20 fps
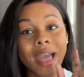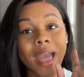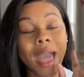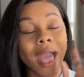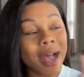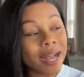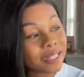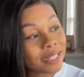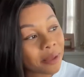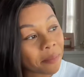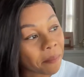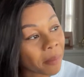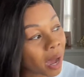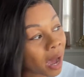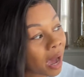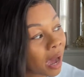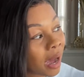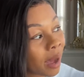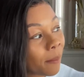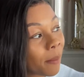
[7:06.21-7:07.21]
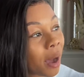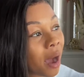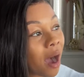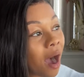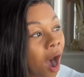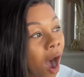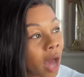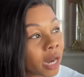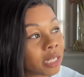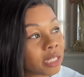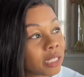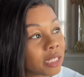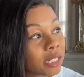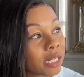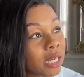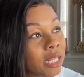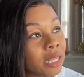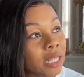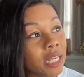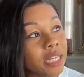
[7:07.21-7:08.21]
As a mom,
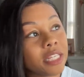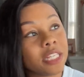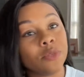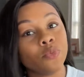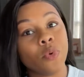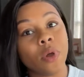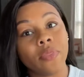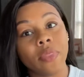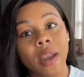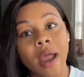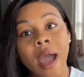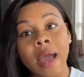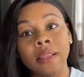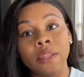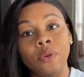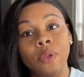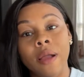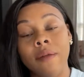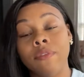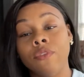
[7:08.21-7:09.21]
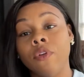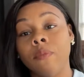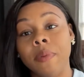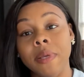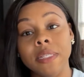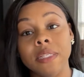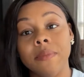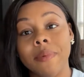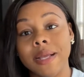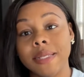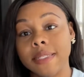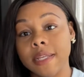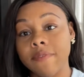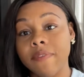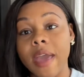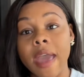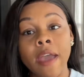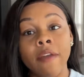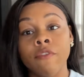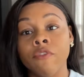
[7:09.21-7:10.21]
honestly, this is one that I literally have to repeat to myself
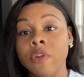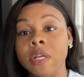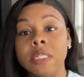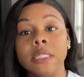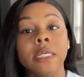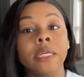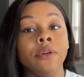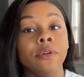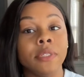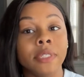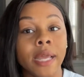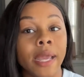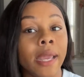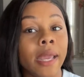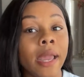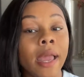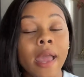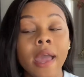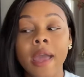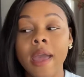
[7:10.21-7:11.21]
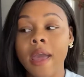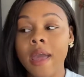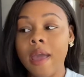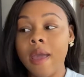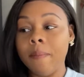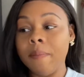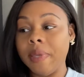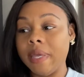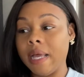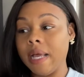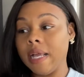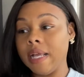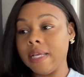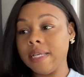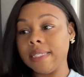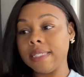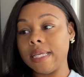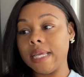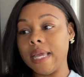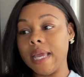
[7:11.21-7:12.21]
every single day,
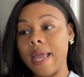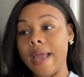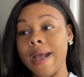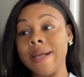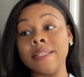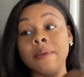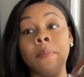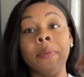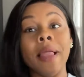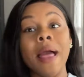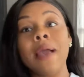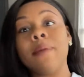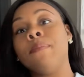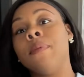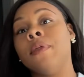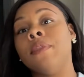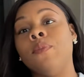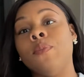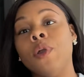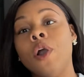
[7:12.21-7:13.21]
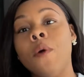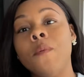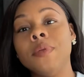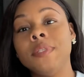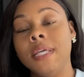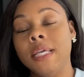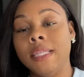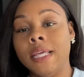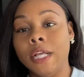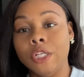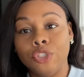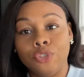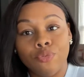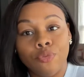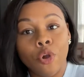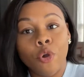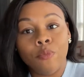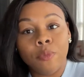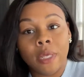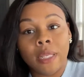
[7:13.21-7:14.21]
because as a Black mother, we always get that
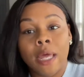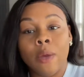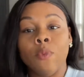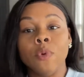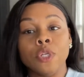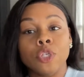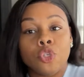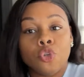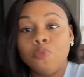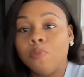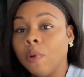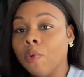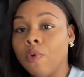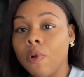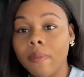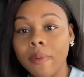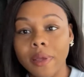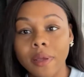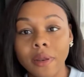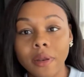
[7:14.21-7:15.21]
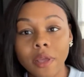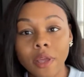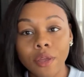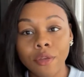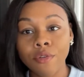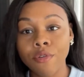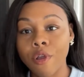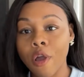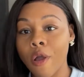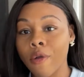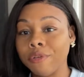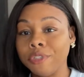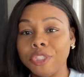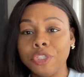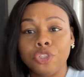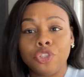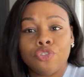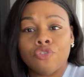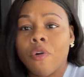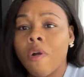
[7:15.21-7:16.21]
trope that like we're superwoman. You know, she's
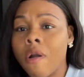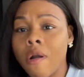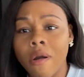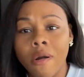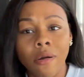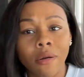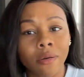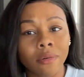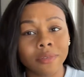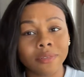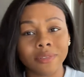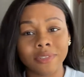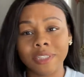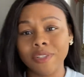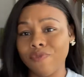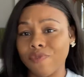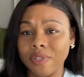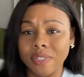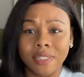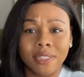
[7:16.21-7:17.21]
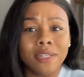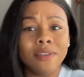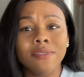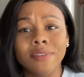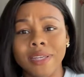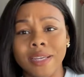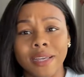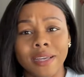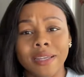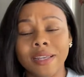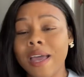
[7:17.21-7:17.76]
strong, she's resilient.